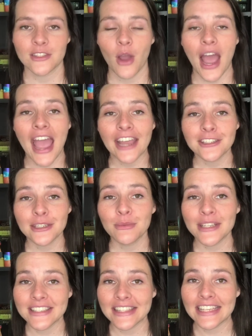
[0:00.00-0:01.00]
So I actually
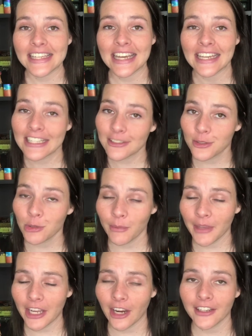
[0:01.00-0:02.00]
recently got into
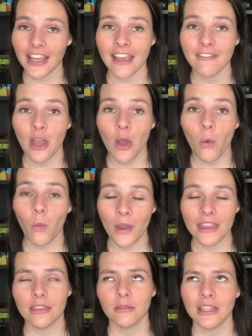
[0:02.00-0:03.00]
Stormlight Archive
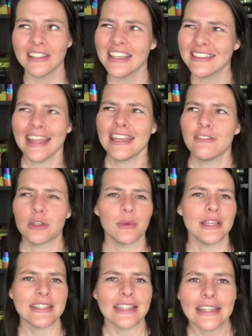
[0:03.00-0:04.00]
when, not even
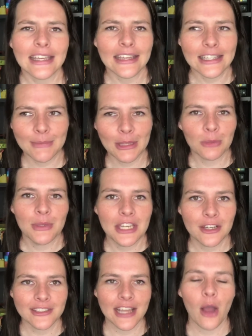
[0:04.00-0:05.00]
recently, it's been 3
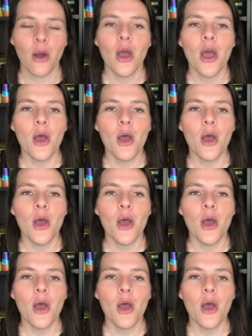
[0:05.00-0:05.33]
years now.